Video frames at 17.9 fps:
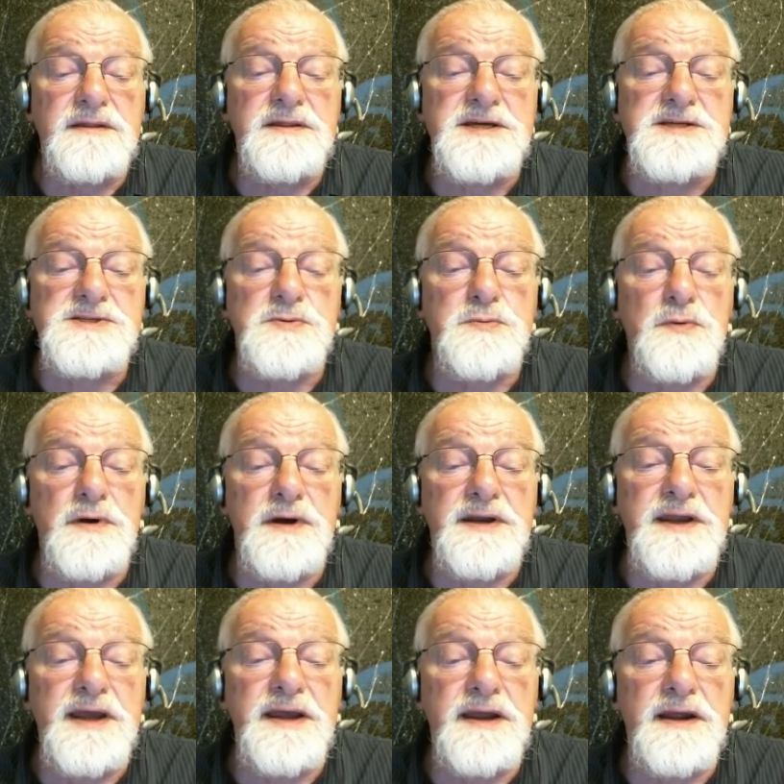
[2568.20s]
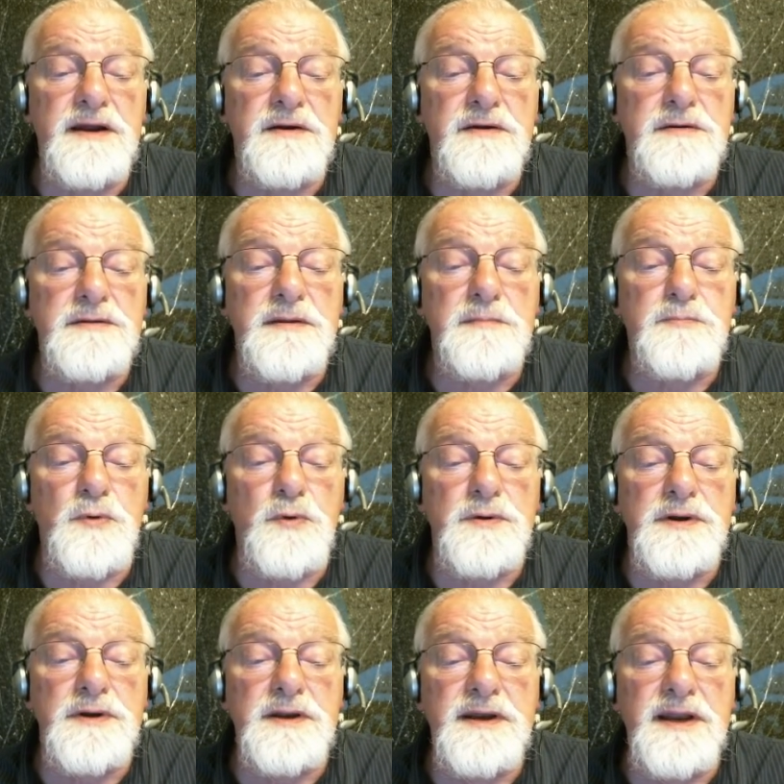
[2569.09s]
this one here, the
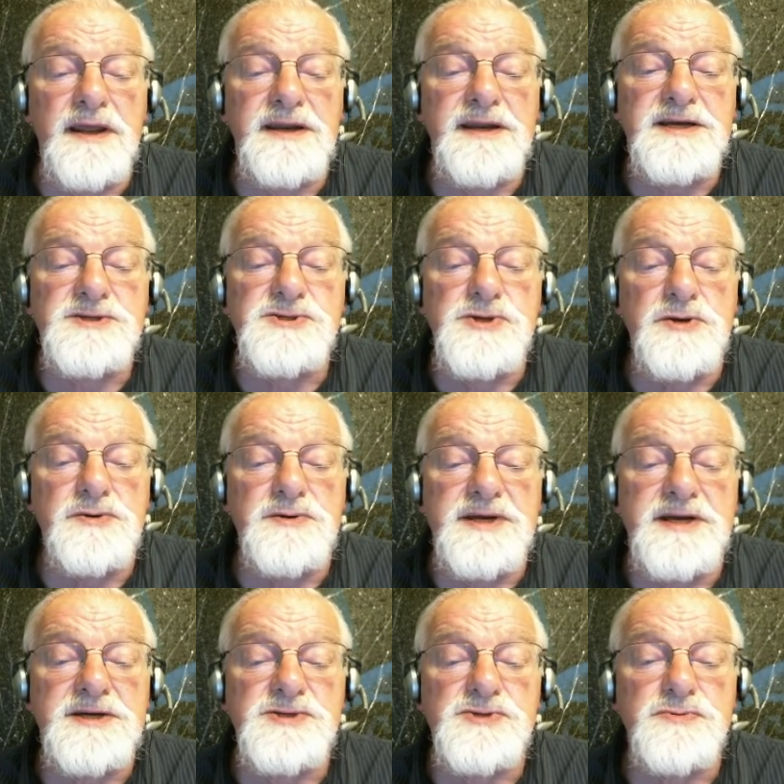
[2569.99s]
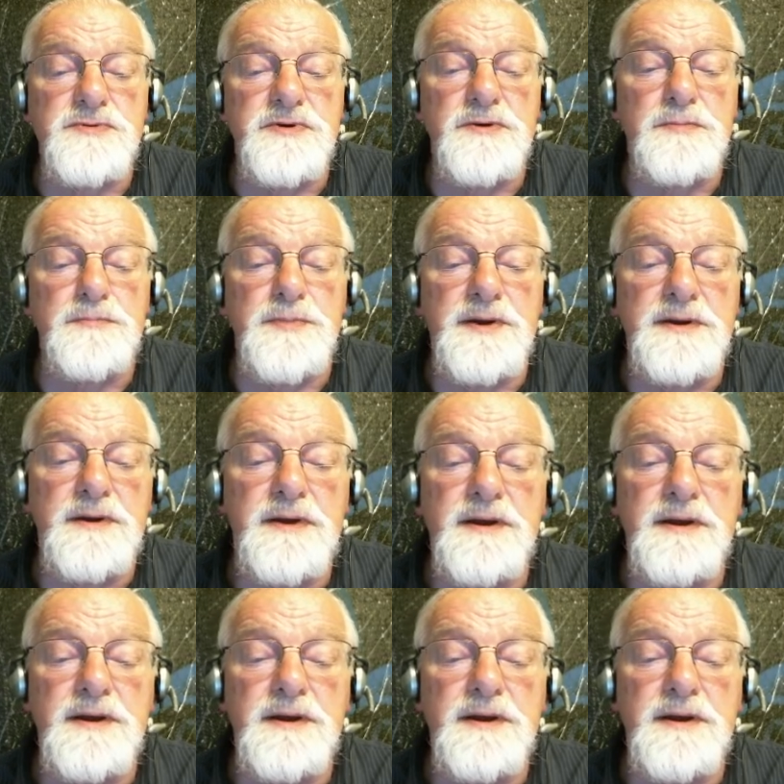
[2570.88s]
Portland Linux Unix Group,